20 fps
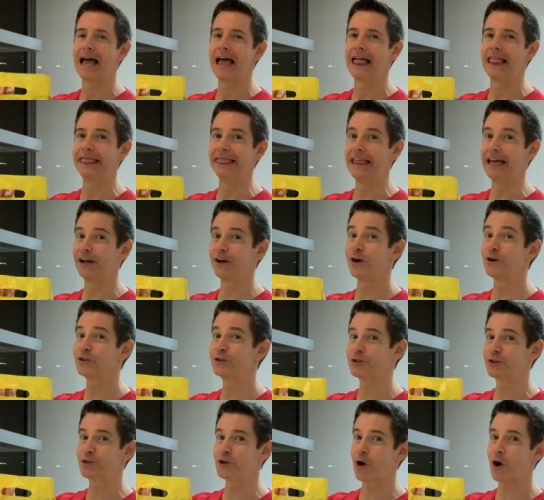Lego
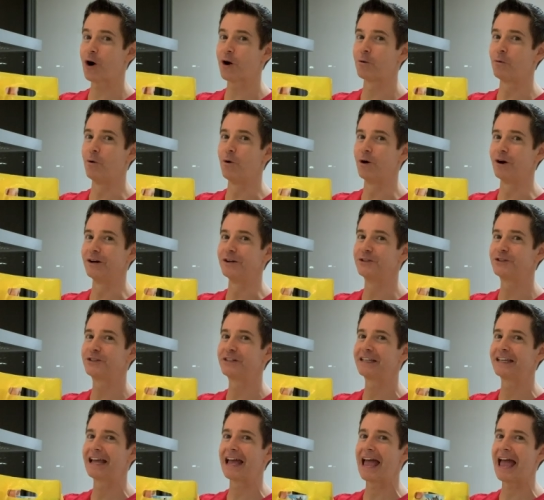Star Wars
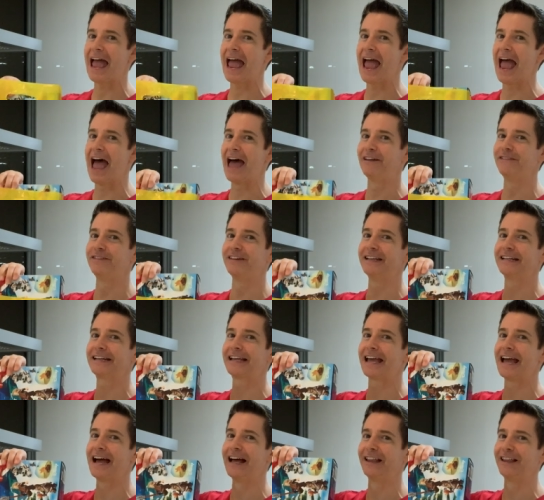Advent
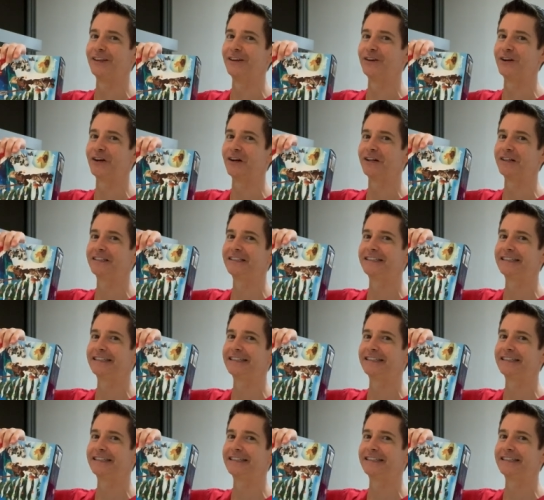Calendar.